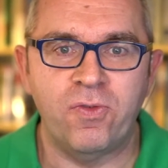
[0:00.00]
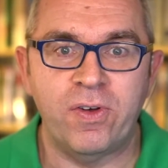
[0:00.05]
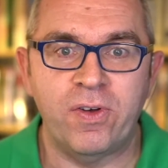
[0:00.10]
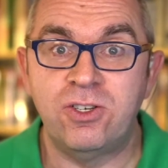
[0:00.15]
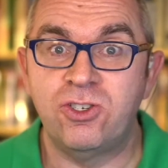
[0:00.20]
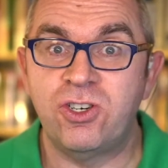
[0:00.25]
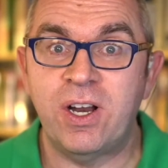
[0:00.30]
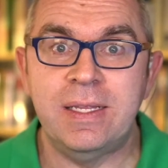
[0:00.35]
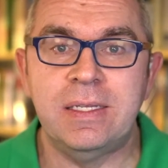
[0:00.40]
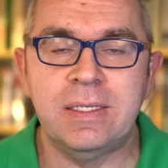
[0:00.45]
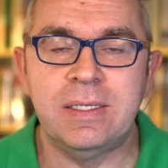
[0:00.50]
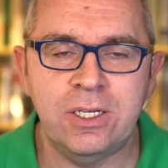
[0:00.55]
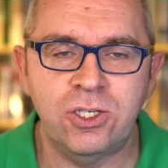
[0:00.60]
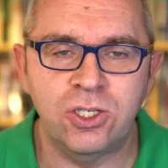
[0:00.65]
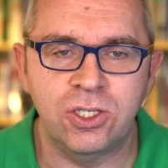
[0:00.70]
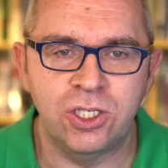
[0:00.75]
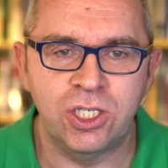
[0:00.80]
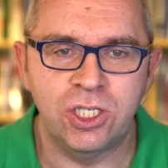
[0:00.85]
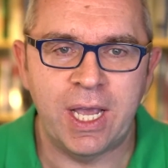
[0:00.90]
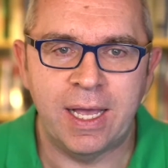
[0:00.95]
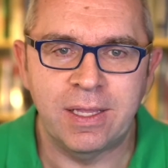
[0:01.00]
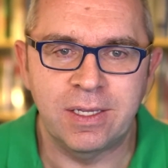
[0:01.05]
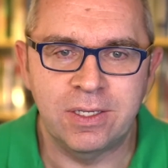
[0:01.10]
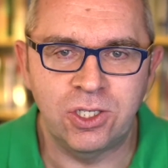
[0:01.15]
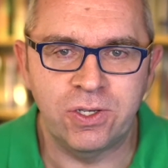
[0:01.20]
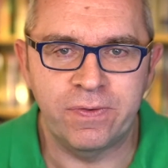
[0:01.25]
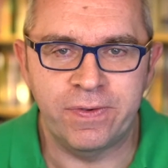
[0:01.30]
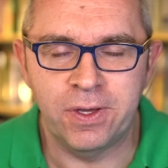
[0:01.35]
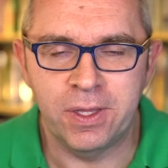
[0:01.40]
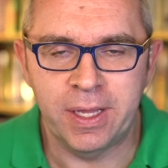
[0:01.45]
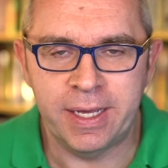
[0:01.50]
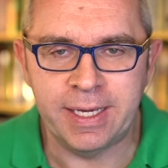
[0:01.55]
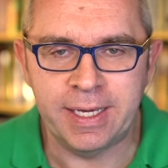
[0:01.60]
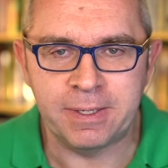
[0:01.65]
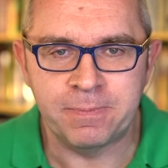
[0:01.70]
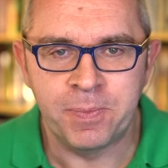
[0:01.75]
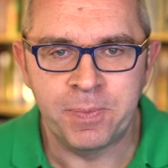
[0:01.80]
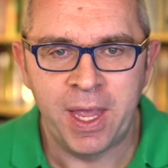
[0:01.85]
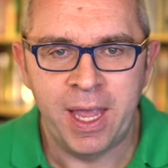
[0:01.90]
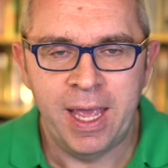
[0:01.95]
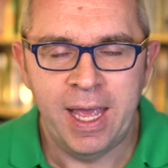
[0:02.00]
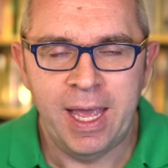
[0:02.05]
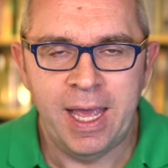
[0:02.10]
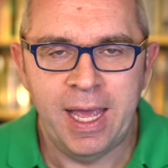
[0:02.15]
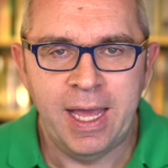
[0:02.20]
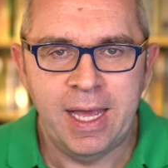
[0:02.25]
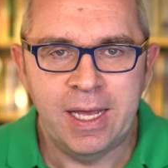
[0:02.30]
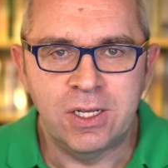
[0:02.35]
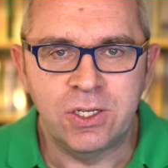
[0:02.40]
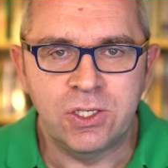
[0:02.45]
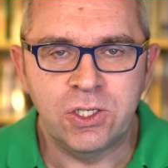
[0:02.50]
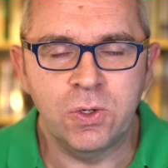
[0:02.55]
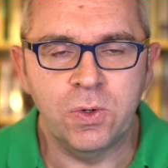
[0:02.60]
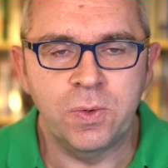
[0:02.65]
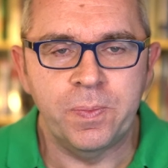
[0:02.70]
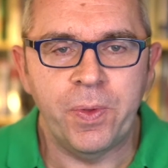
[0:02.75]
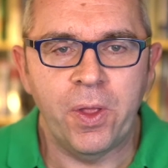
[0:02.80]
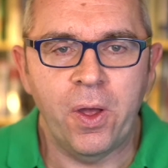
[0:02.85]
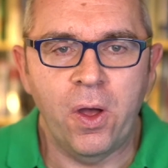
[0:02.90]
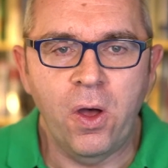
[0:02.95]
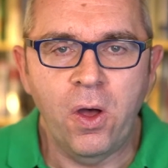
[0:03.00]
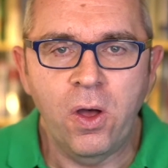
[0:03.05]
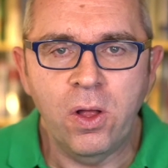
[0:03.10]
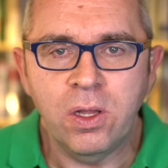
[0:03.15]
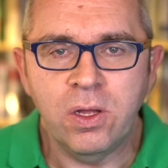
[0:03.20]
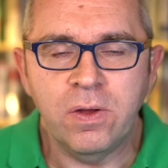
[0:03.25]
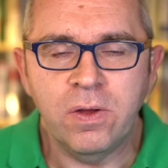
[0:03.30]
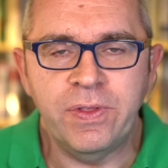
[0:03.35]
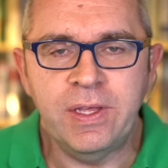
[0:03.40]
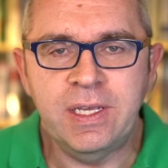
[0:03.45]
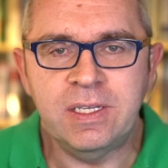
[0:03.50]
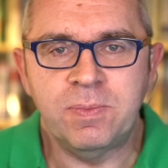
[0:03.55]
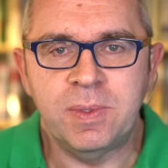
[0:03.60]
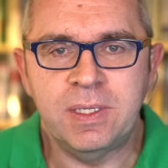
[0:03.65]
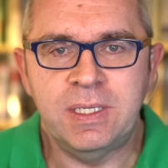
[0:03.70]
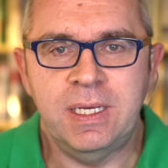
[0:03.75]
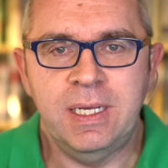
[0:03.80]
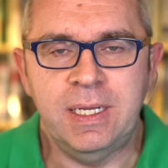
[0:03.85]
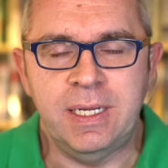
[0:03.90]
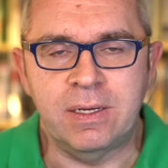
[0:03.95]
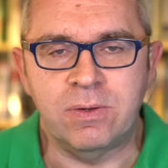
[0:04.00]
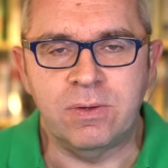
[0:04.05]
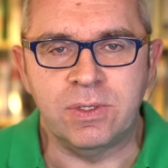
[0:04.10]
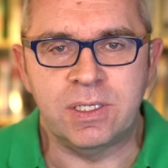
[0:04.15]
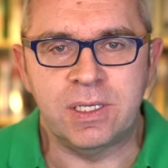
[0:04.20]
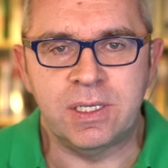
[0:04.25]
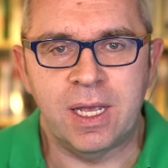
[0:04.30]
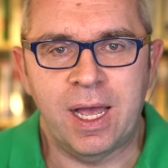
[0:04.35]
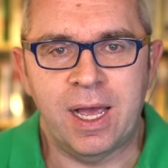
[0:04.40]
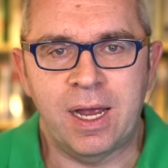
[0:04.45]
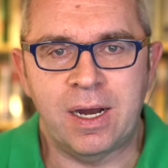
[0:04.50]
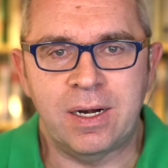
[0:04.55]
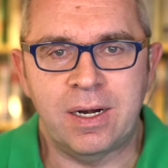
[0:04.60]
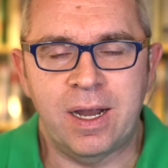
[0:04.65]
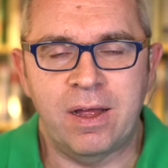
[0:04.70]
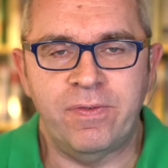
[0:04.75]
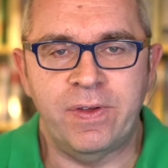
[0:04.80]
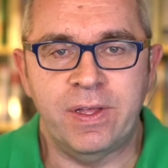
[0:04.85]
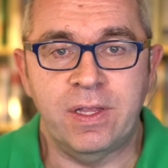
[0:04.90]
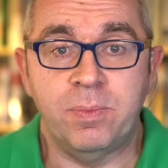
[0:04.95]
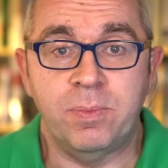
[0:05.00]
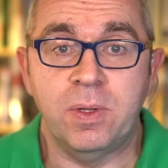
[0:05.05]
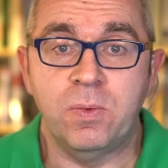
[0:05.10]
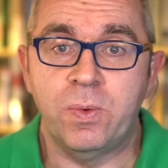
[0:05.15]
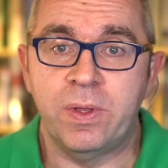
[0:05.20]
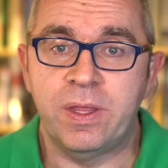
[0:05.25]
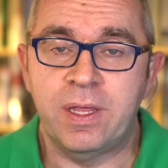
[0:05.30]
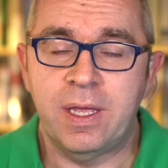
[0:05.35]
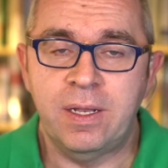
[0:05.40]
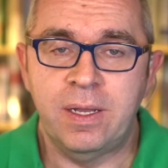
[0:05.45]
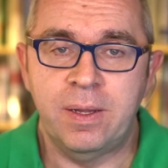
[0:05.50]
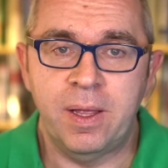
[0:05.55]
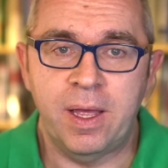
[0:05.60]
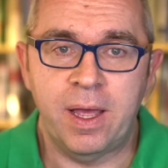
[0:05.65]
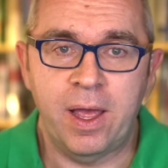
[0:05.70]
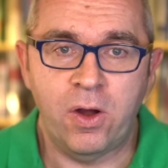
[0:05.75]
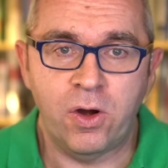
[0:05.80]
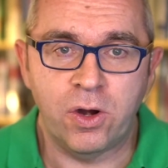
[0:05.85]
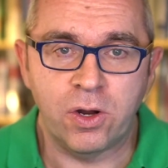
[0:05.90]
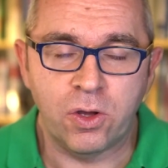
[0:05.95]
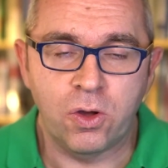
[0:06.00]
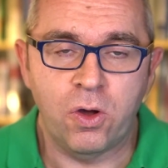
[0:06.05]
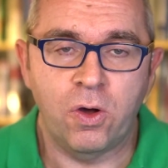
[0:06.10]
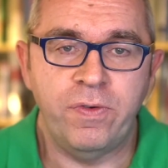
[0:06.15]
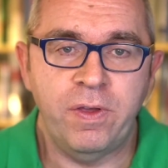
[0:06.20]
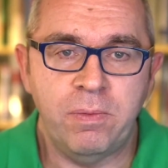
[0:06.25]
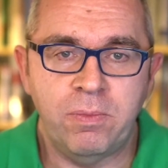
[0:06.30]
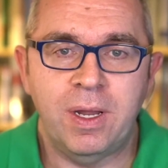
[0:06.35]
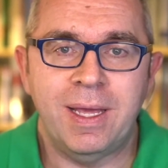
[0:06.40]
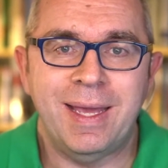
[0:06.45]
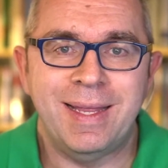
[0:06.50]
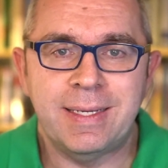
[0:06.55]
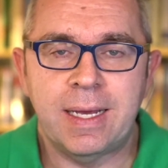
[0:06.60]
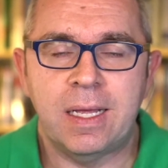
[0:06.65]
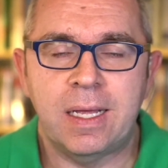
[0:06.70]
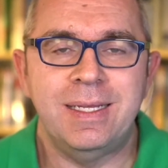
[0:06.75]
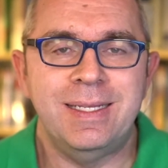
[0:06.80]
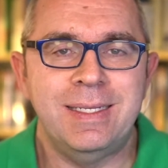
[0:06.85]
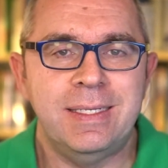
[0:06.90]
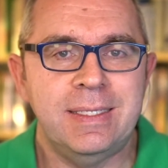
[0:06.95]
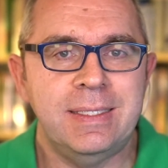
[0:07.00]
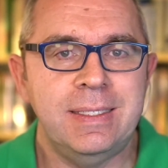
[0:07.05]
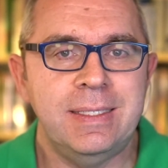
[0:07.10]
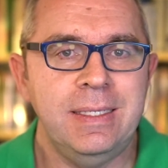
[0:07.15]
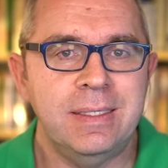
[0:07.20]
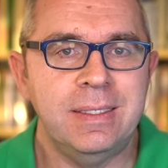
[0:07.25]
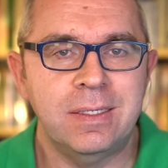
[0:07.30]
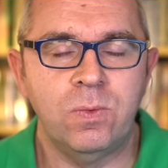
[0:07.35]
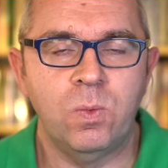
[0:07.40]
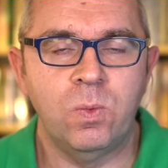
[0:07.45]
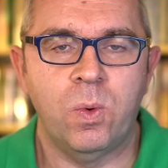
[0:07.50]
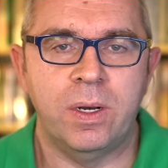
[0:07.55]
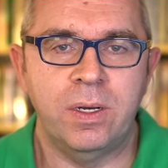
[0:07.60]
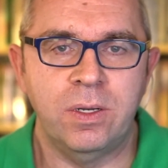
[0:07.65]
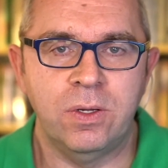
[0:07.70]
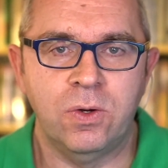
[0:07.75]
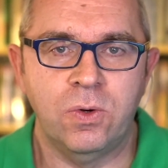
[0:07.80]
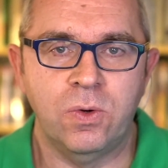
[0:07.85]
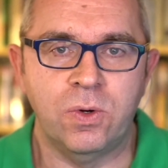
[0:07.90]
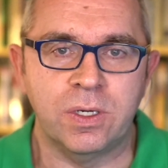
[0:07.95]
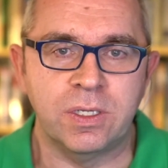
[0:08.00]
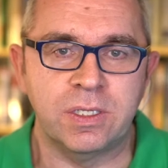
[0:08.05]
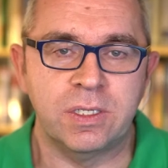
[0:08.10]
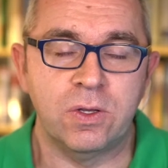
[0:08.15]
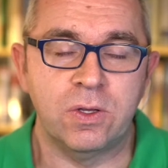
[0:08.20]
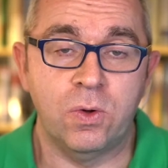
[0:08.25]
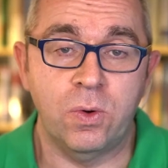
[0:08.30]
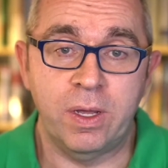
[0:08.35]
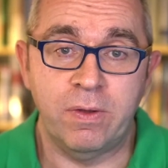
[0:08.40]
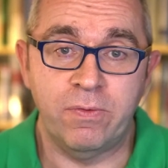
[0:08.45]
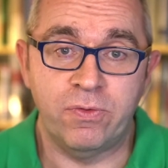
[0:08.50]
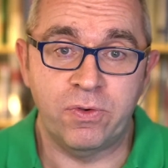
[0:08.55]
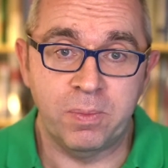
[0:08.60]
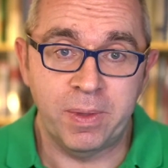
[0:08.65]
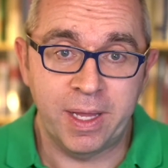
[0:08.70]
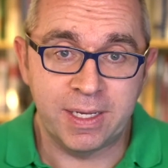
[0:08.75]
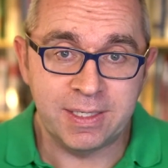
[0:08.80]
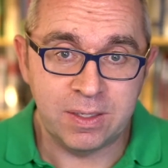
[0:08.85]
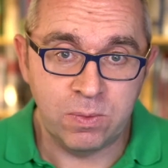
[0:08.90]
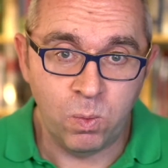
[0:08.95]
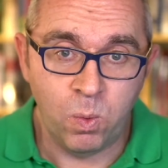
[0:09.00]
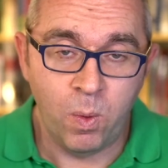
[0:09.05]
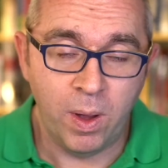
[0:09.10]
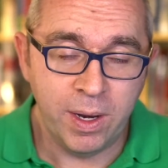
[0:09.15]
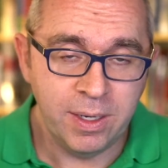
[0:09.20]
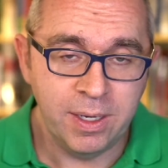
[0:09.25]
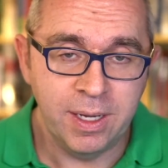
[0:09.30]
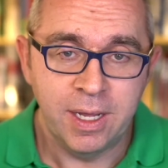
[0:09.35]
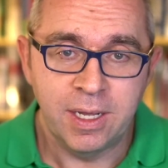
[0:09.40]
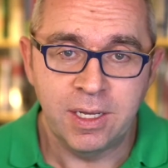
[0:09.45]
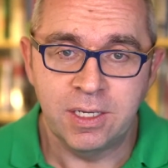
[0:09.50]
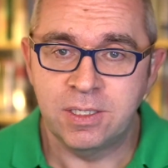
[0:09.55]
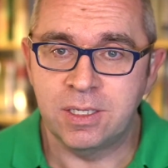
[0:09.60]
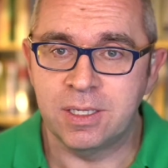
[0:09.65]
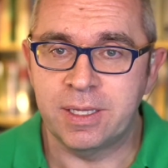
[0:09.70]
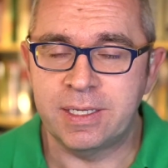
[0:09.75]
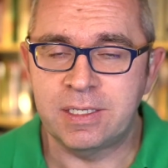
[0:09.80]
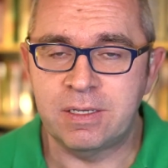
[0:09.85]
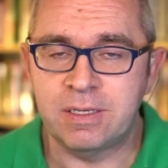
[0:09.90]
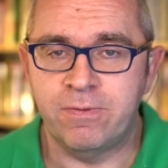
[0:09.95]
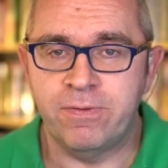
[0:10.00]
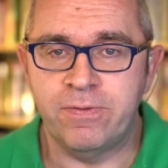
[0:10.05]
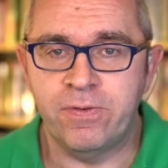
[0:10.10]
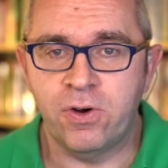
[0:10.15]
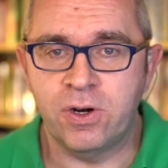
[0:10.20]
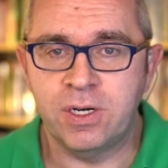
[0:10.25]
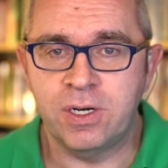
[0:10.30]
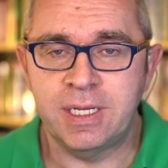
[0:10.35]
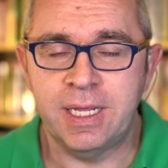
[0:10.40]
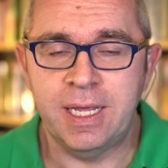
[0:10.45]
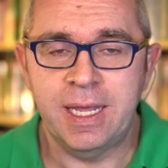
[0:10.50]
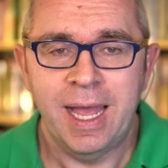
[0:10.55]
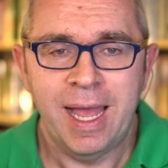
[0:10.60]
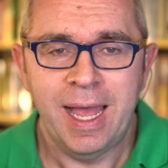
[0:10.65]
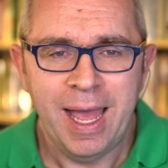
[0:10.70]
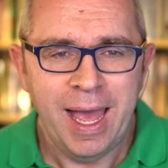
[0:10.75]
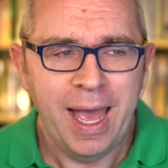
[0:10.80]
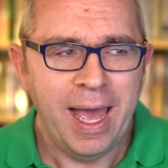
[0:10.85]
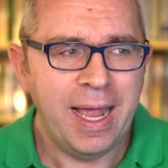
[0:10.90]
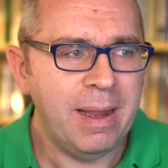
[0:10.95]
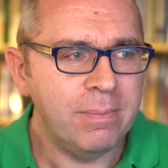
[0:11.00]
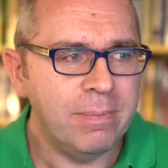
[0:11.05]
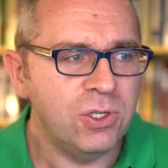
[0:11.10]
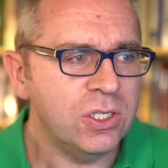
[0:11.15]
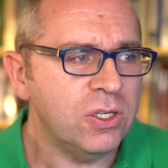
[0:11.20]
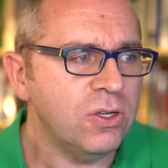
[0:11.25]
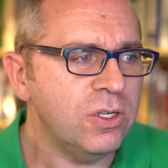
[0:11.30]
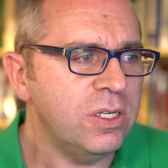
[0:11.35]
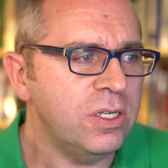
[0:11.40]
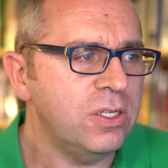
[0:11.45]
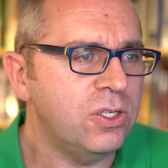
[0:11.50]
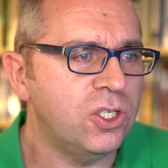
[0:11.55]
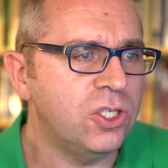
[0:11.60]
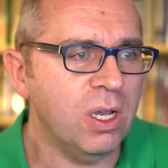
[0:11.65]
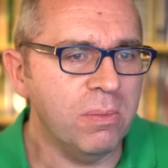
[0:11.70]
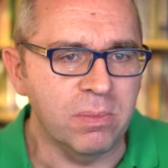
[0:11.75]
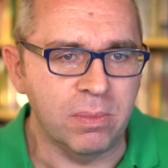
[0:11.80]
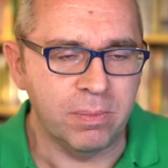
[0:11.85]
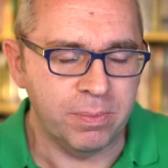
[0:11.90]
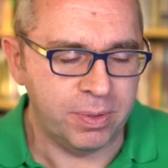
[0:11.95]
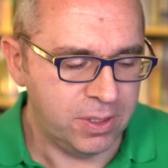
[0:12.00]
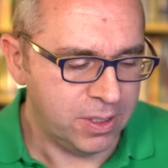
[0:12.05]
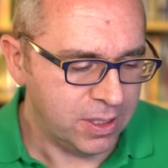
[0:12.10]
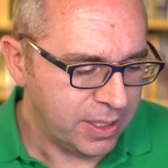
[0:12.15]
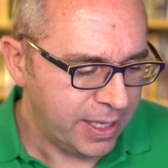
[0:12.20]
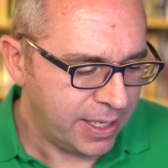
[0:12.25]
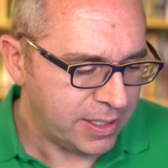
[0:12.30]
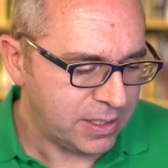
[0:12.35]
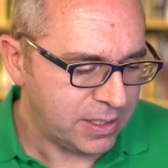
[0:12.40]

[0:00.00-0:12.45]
translation challenge, if you like. So all of these materials are available within our Coffee Break Italian Season 1 course, going from Lesson 1 to Lesson 40. And I'm just going to jump to Lesson